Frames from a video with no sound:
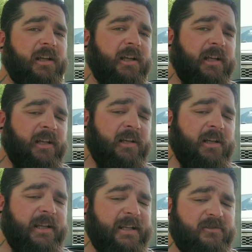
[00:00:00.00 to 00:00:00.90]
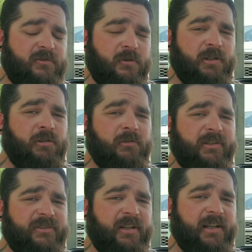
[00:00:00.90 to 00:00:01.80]
and each drill
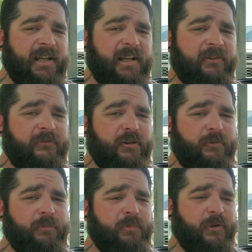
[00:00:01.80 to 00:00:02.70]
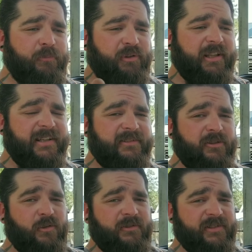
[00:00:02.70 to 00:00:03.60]
is gonna have a place
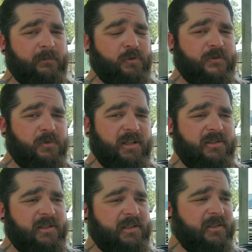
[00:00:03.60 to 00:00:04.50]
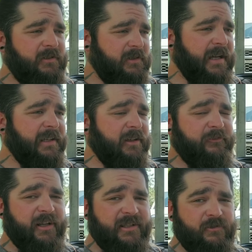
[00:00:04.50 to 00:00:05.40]
on a separate spreadsheet that
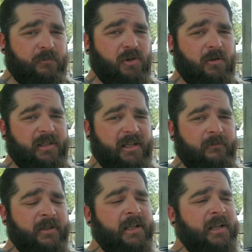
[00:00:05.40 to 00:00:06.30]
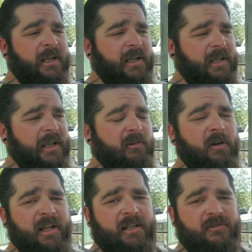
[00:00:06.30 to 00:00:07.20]
identifies your par time, and that
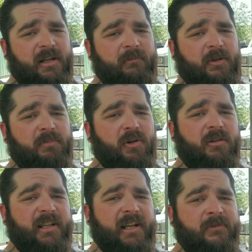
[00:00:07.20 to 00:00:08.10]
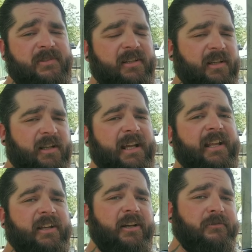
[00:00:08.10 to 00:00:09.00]
way I can track my par times and then
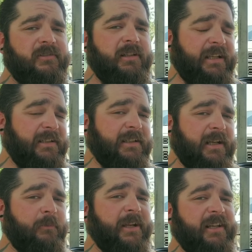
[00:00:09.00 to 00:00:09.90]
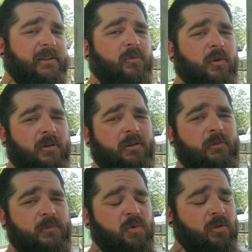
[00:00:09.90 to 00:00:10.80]
add notes to anything I may need to work
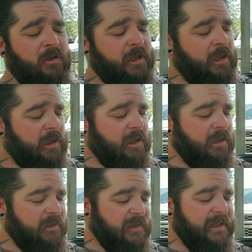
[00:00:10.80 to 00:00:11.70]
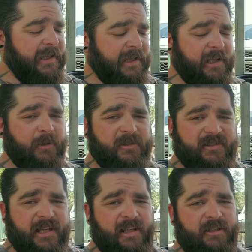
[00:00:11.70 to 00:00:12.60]
on more. Today I'm
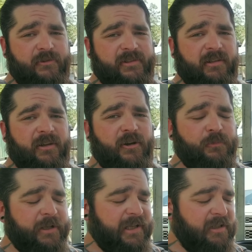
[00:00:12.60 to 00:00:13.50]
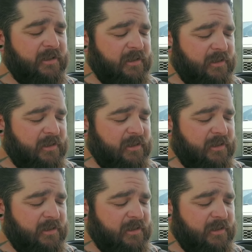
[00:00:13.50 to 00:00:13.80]
just kind of using the notepad